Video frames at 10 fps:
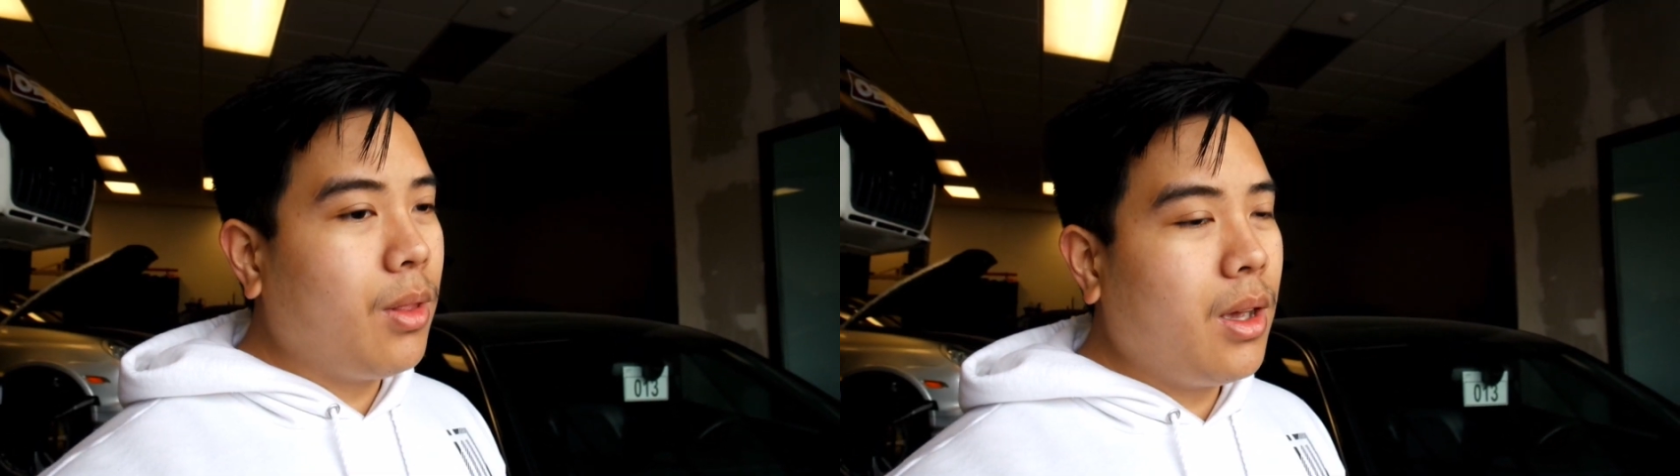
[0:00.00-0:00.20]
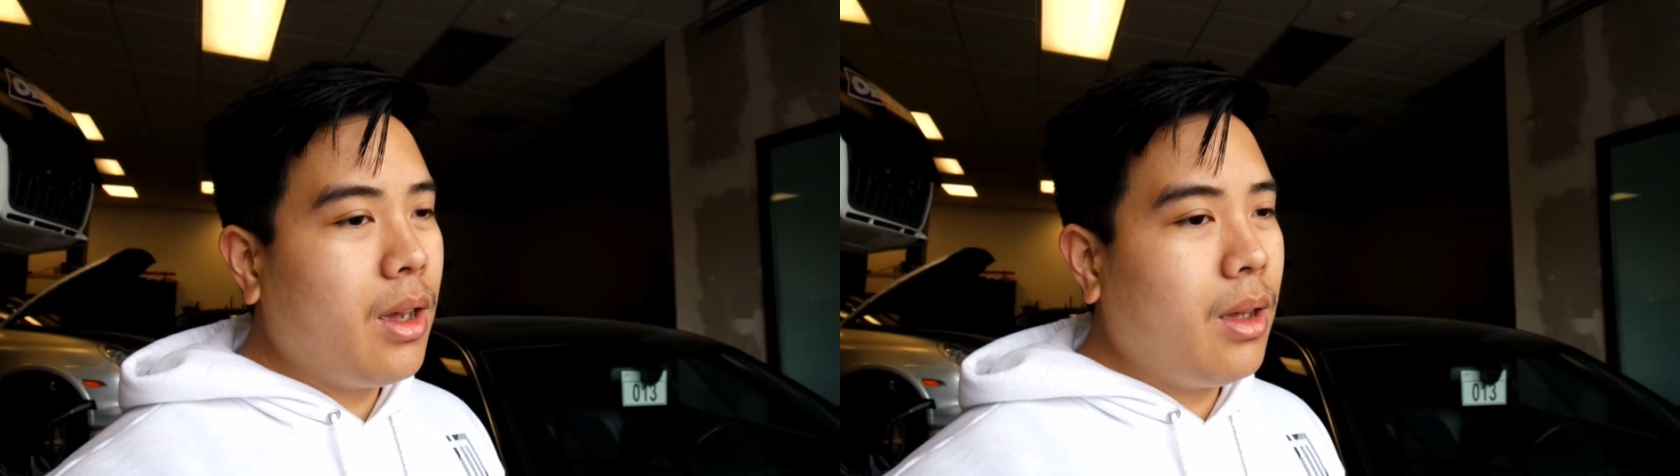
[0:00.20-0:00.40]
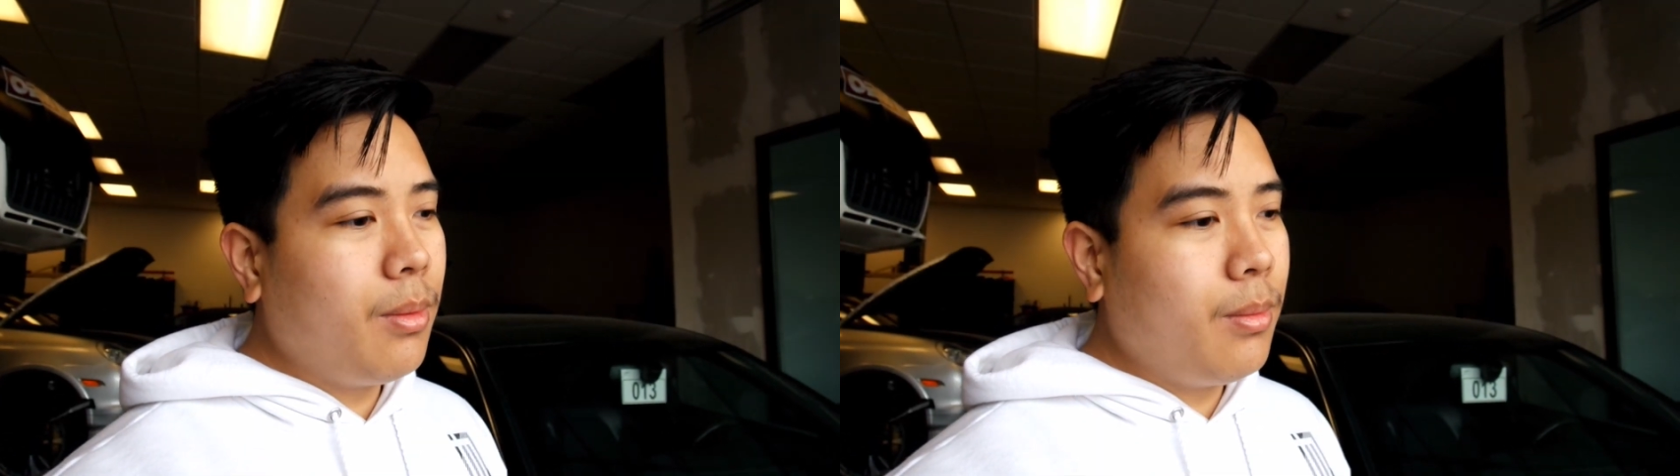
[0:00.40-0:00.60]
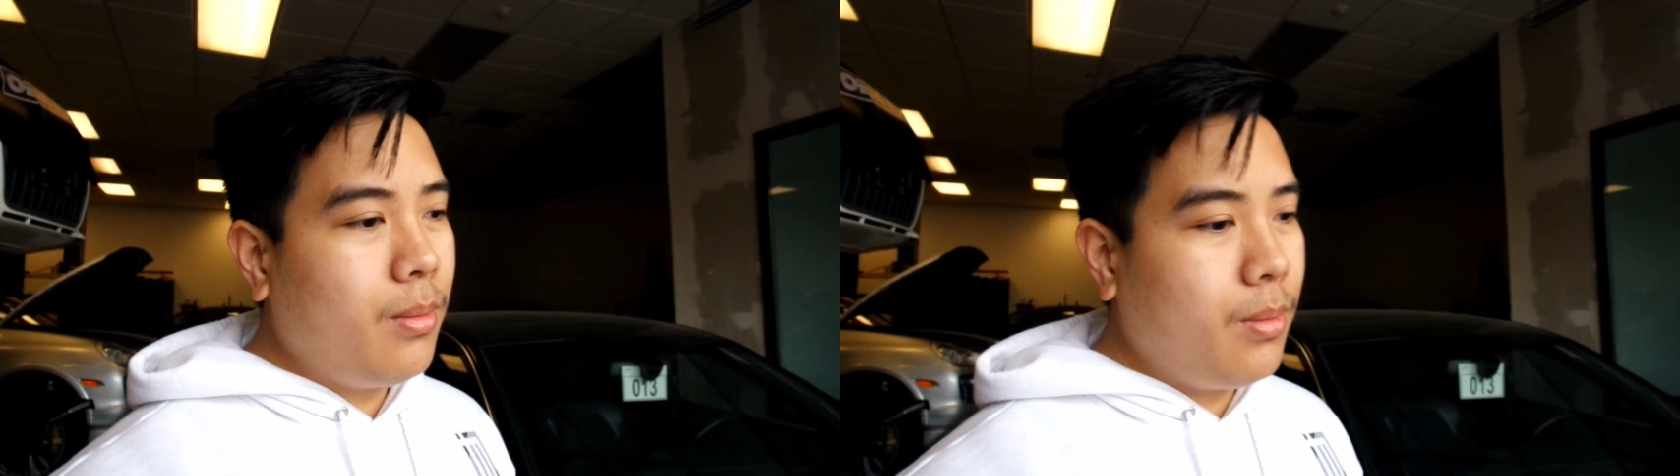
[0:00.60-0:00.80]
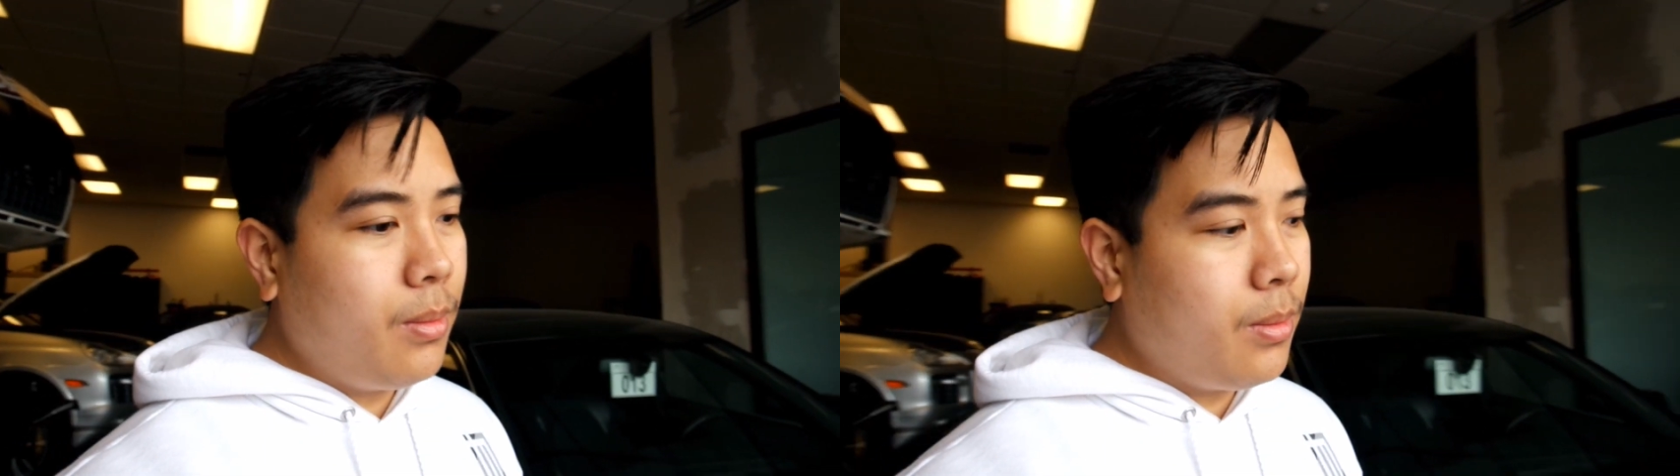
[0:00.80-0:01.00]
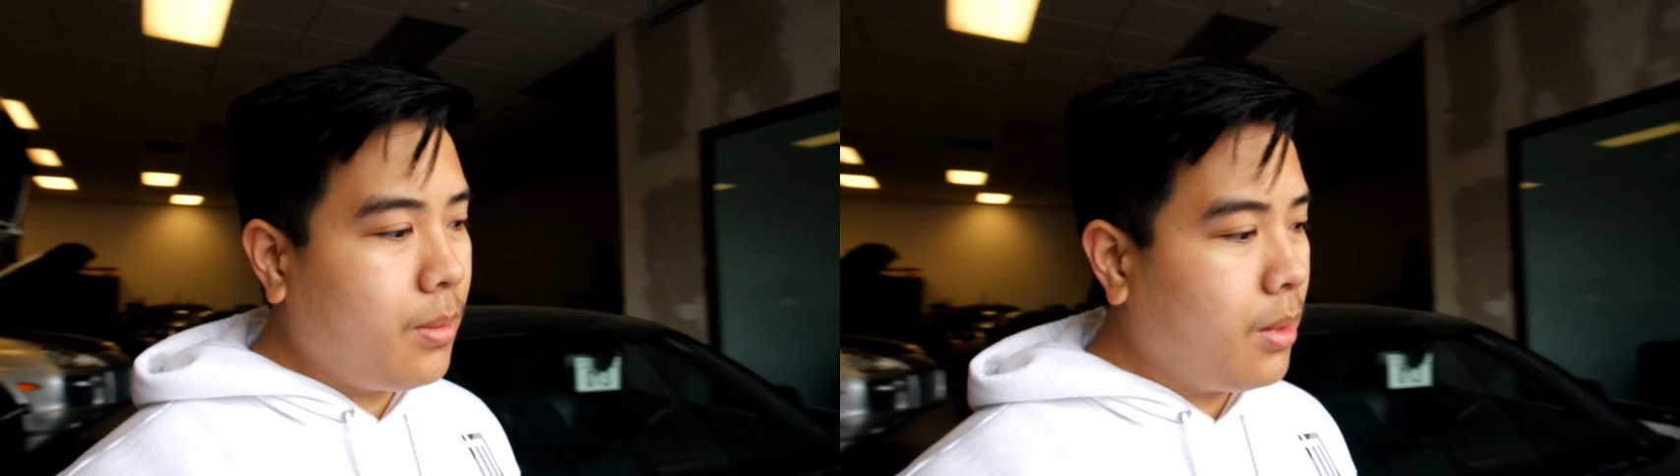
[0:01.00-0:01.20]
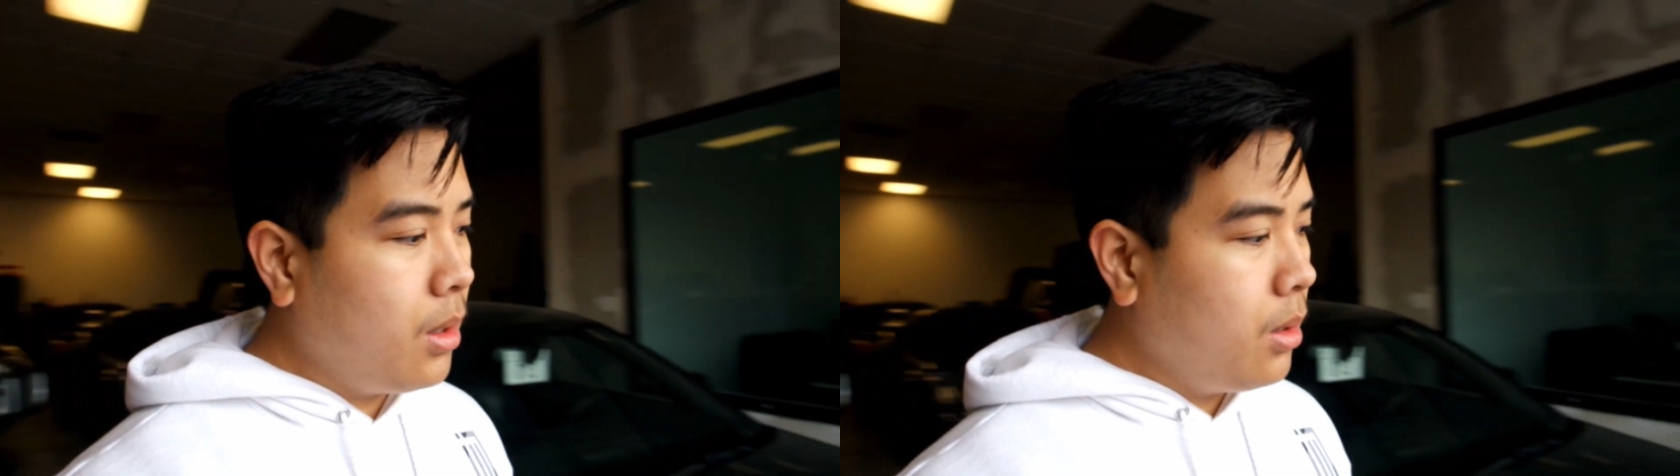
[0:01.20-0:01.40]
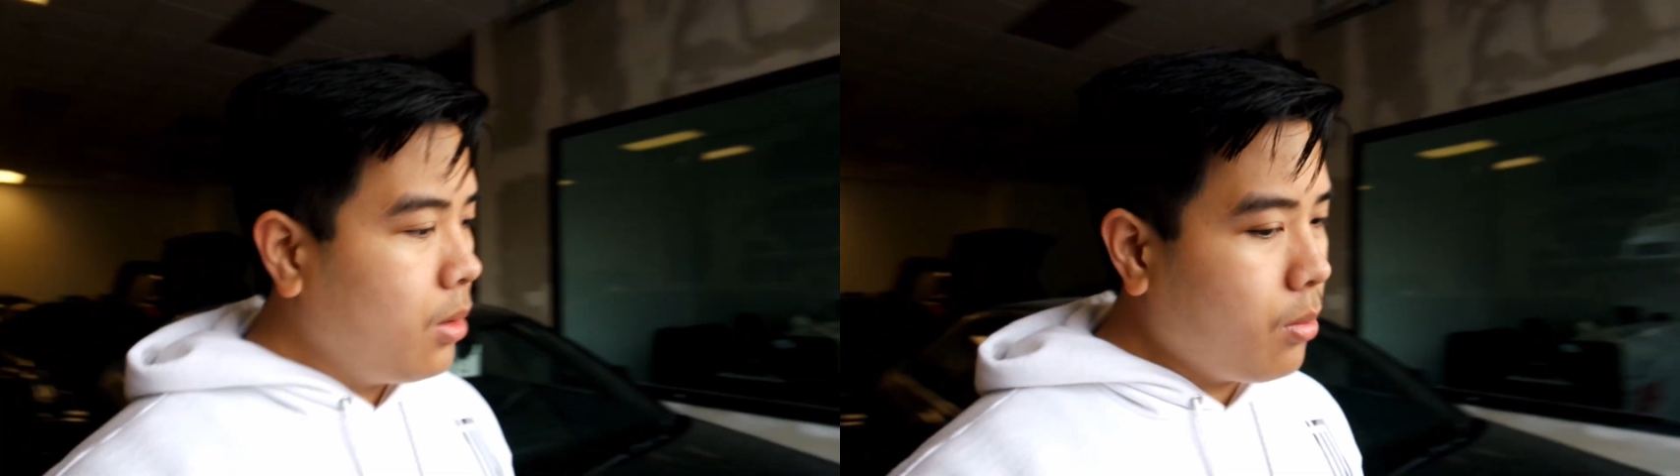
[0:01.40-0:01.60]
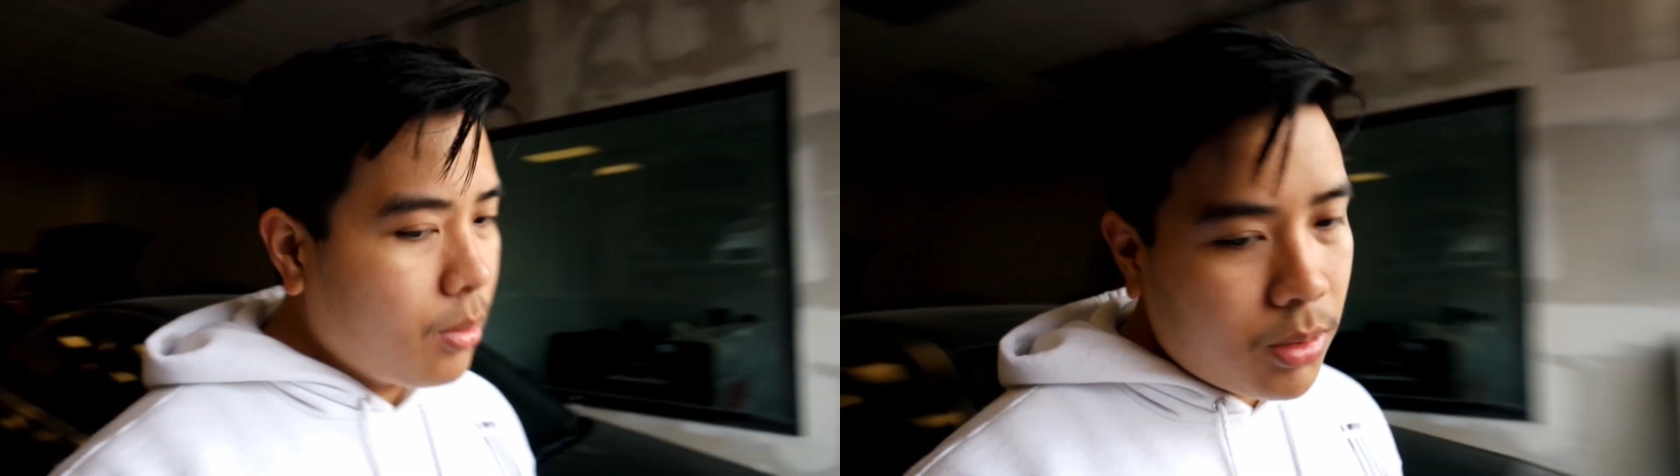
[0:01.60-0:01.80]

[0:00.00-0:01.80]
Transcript: that, we